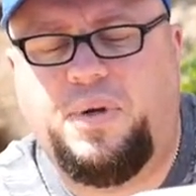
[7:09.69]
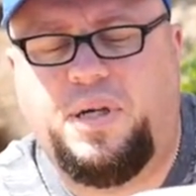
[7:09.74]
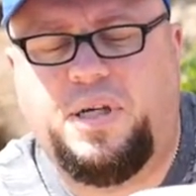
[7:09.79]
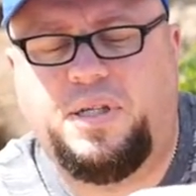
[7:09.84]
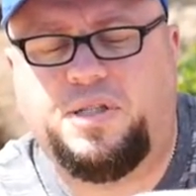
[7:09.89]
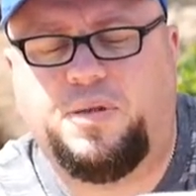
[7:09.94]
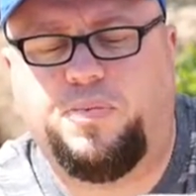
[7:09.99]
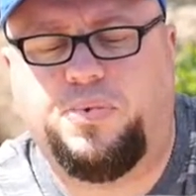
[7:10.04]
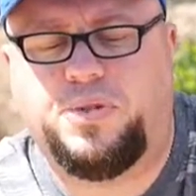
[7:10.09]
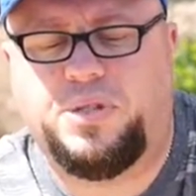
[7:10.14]
here
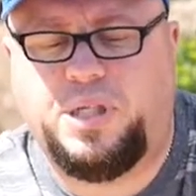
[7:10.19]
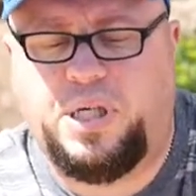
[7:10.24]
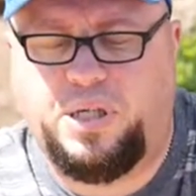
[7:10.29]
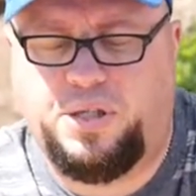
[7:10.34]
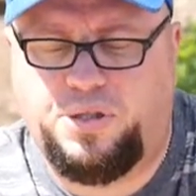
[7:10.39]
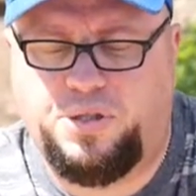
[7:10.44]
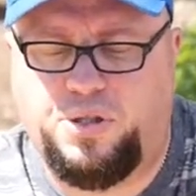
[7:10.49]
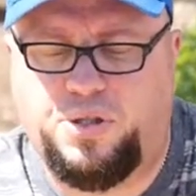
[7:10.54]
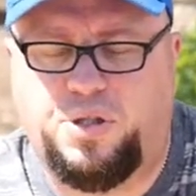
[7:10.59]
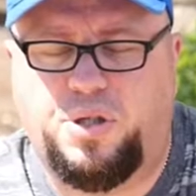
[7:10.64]
to
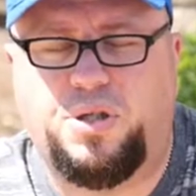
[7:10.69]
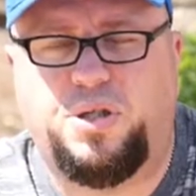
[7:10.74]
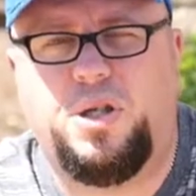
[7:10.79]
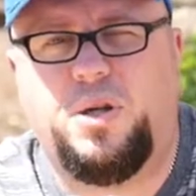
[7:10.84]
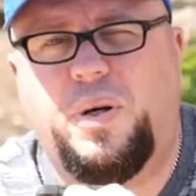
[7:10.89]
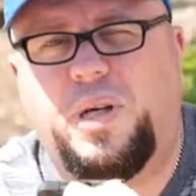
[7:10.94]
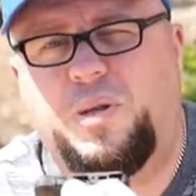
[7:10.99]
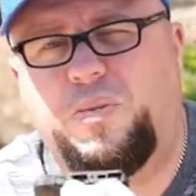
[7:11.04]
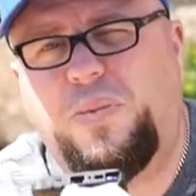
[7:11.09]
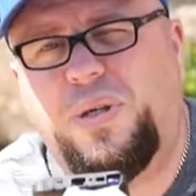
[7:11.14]
protect your
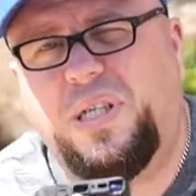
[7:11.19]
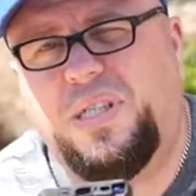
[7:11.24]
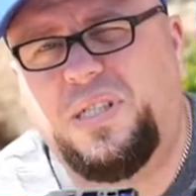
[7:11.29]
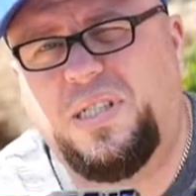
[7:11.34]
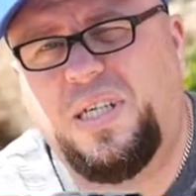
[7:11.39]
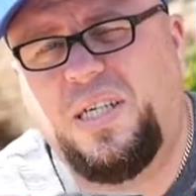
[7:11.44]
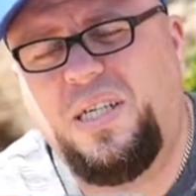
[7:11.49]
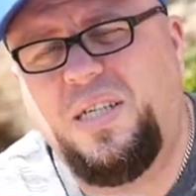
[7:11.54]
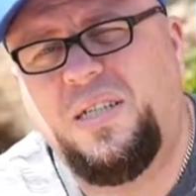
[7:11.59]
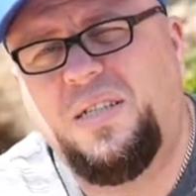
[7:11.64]
U S B
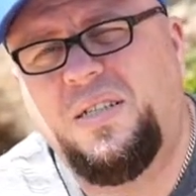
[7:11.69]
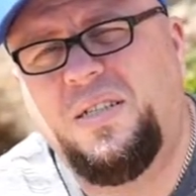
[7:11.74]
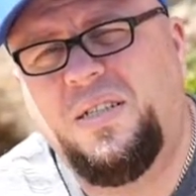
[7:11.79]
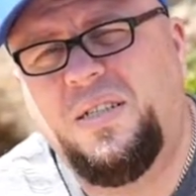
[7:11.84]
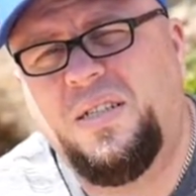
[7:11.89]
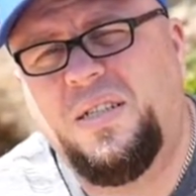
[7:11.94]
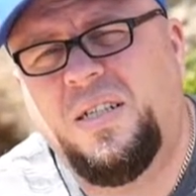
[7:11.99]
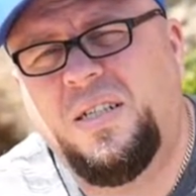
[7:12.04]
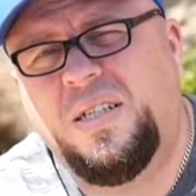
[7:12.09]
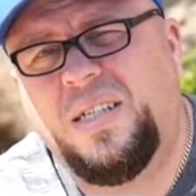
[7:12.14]
C
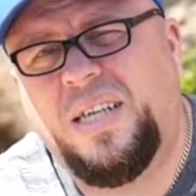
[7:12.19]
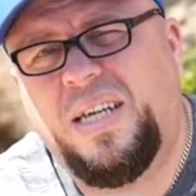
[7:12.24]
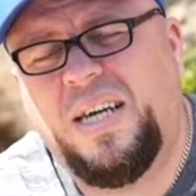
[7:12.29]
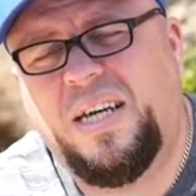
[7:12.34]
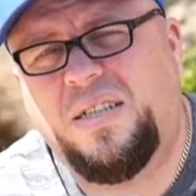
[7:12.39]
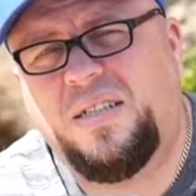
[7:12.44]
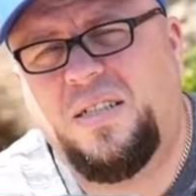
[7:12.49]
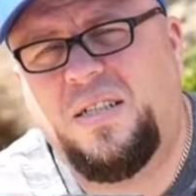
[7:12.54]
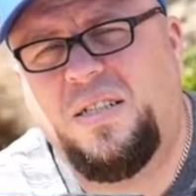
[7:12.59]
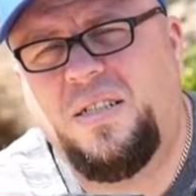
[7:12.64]

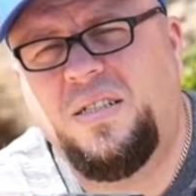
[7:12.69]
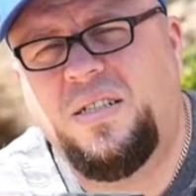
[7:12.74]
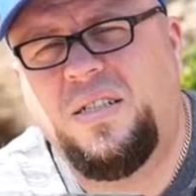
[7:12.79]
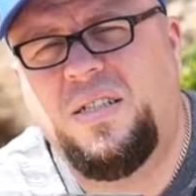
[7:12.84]
connector